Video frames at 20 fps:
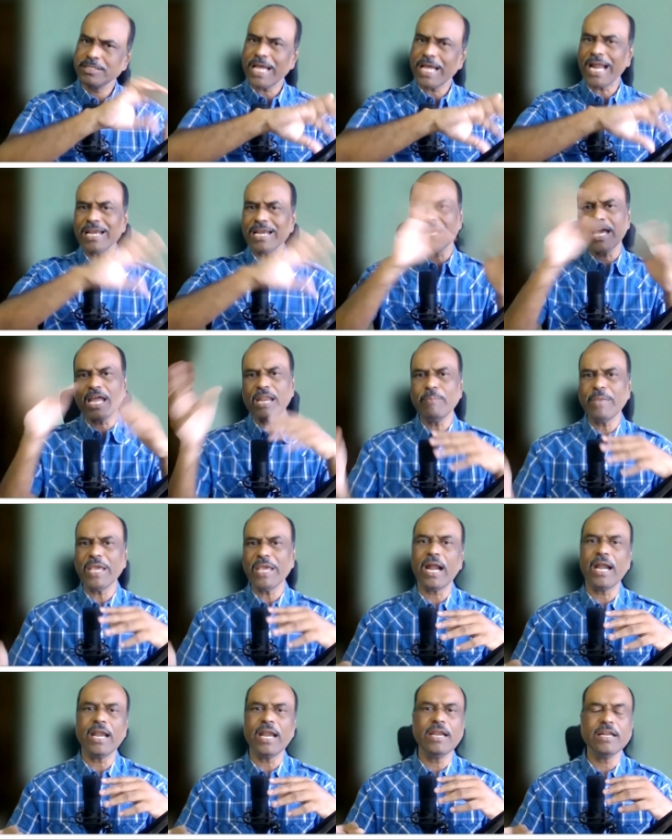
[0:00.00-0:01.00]
That can be
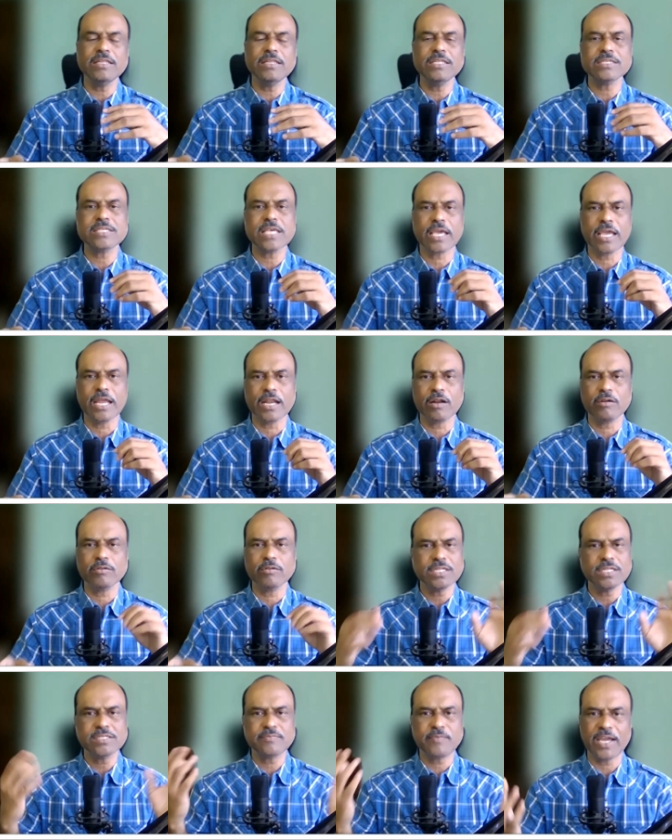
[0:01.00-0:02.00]
added in the second
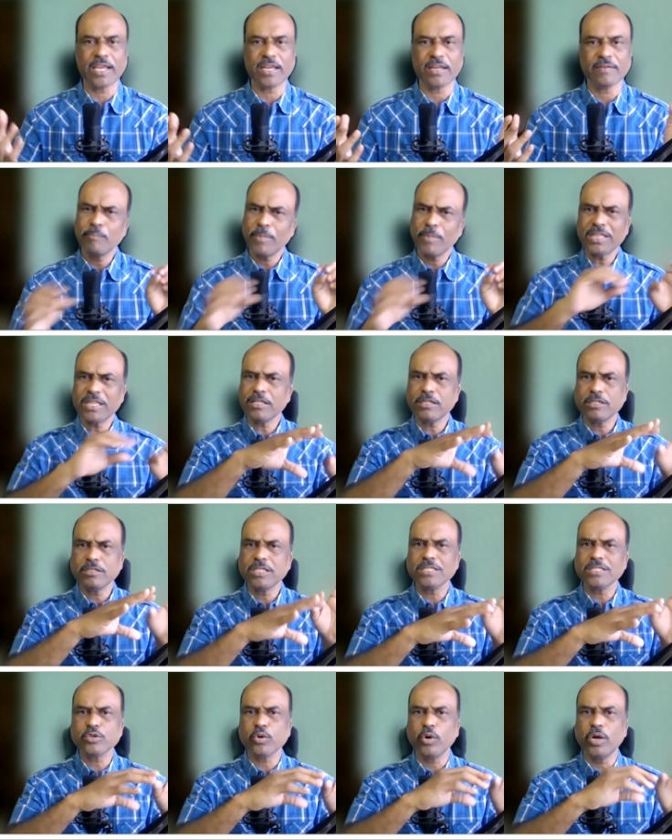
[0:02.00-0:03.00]
round. That's fine. But the,
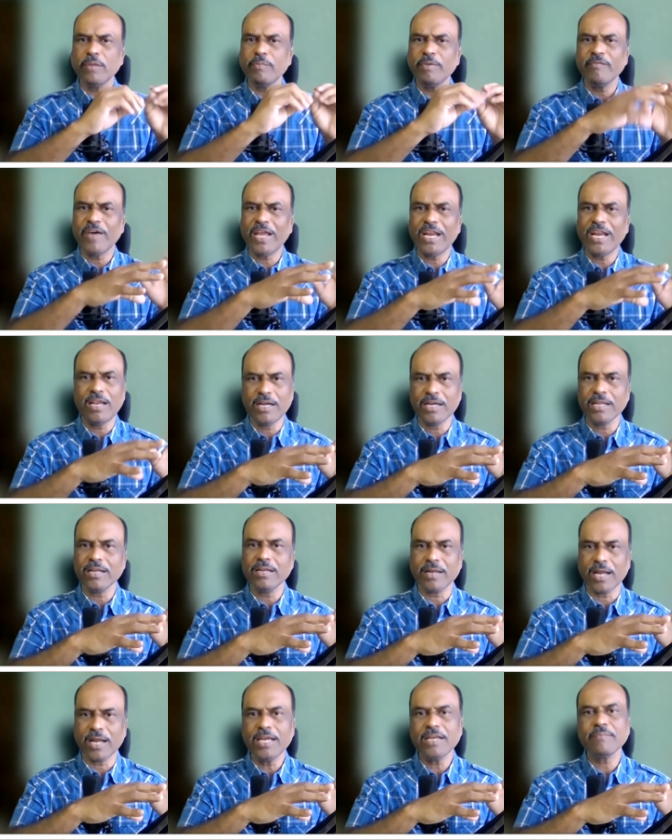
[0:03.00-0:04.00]
that's going to be very little,
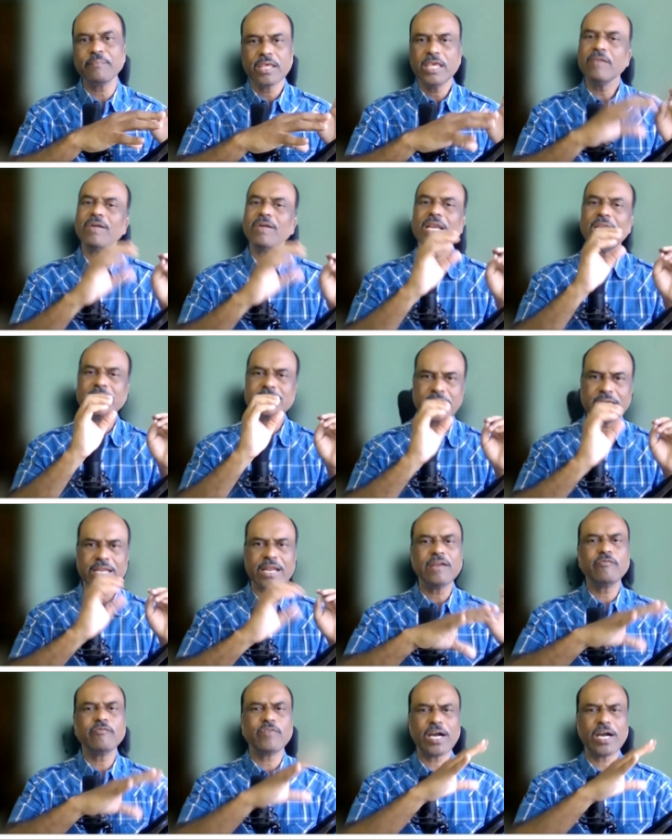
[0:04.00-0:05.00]
right? Even let's say,
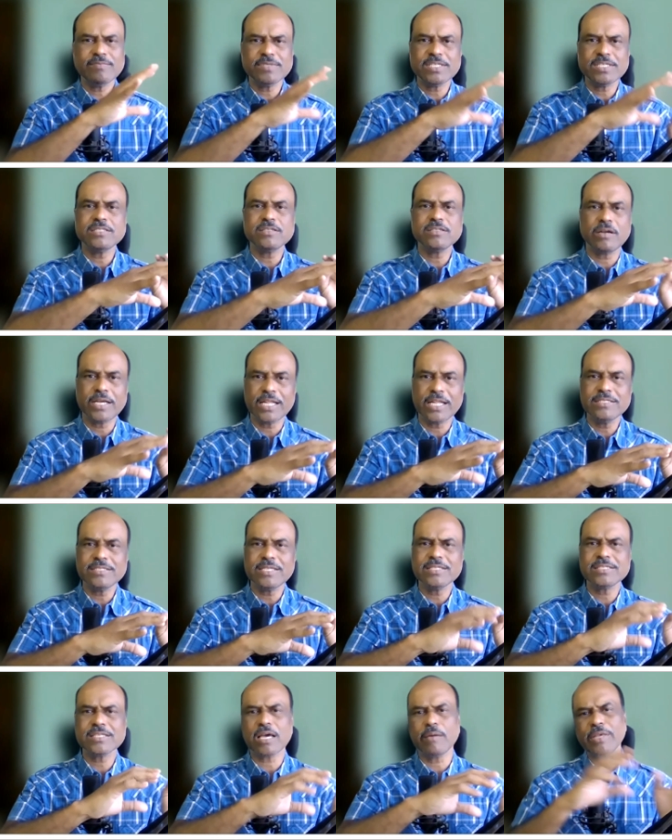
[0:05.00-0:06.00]
right, five seeds or 10
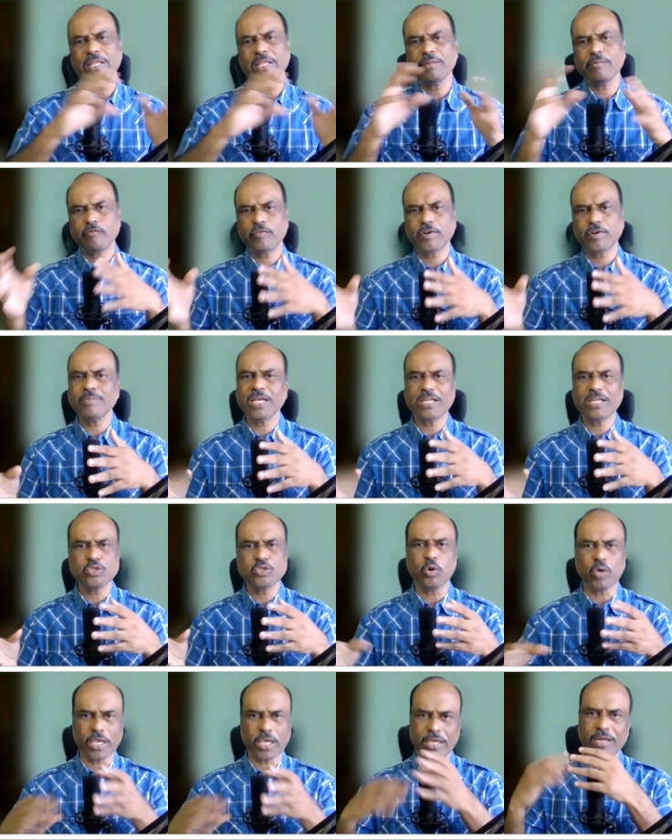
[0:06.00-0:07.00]
seeds coming from there, it's
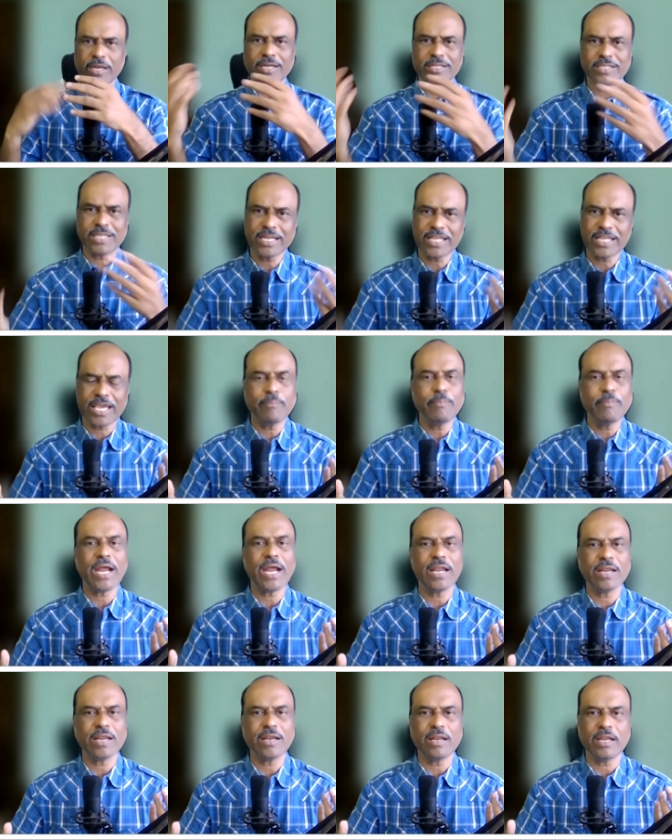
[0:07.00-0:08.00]
okay, right? That can be
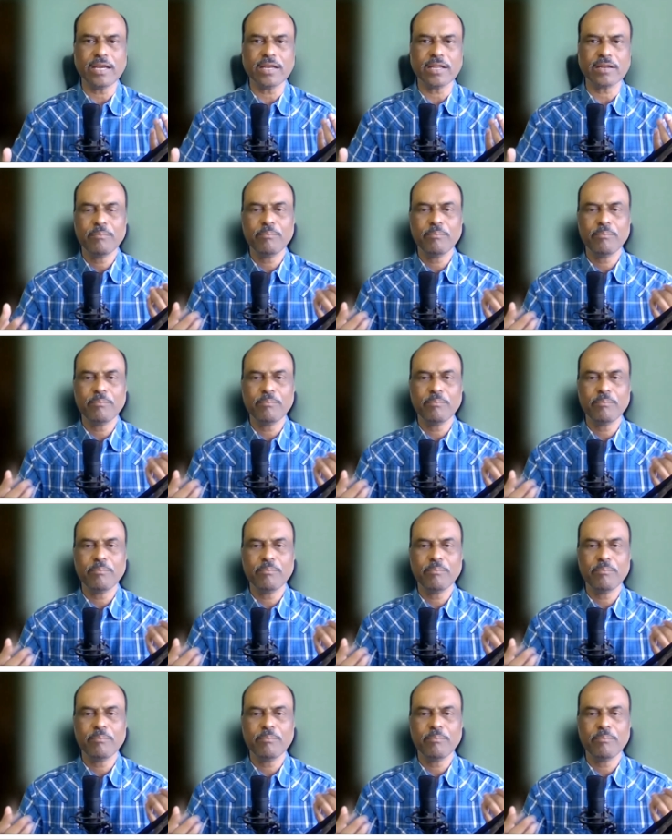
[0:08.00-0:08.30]
added later.